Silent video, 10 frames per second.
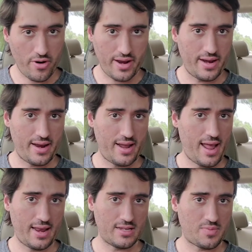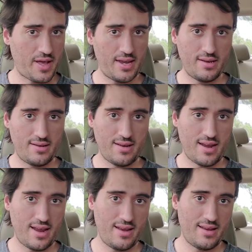this little part, mind you,
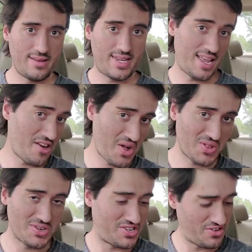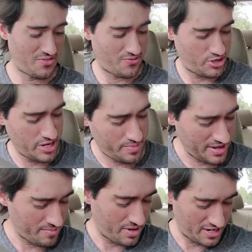you could order it
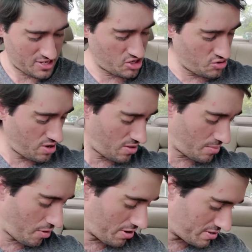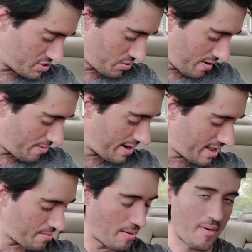and spend
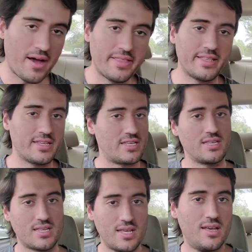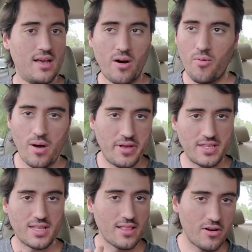$10, you know, for shipping, but it's a
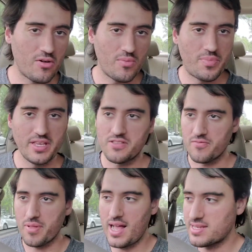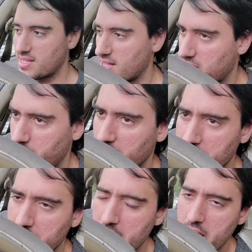$2 part. So I already had in my mind that
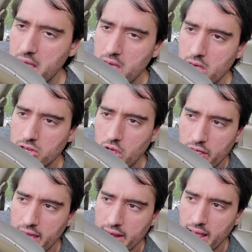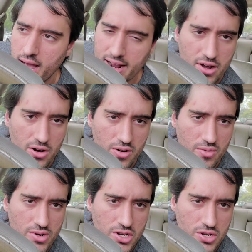this is, well, I mean, it's a little piece
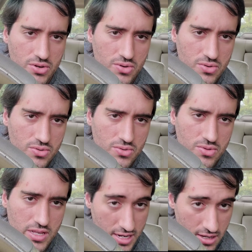of plastic, like, come on.